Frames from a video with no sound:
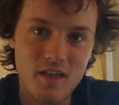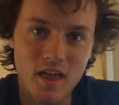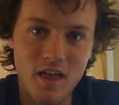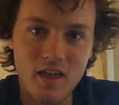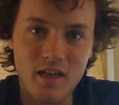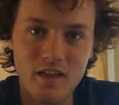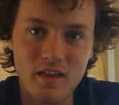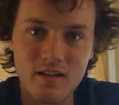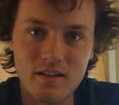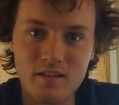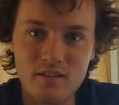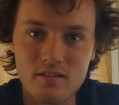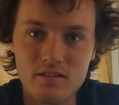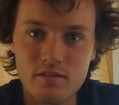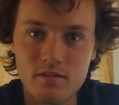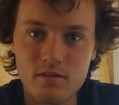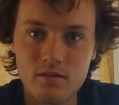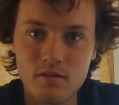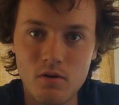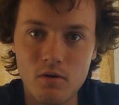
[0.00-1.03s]
And
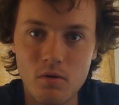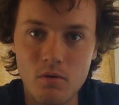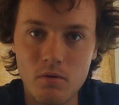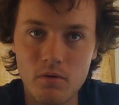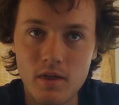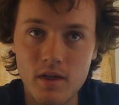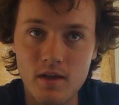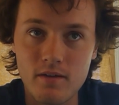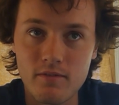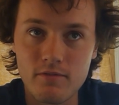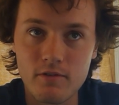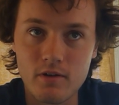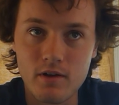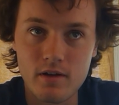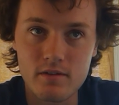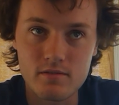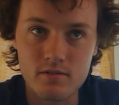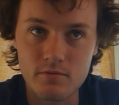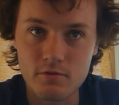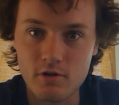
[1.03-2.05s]
so yeah, if you
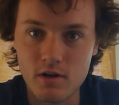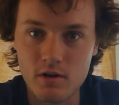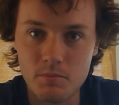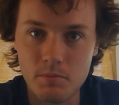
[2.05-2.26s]
guys are trying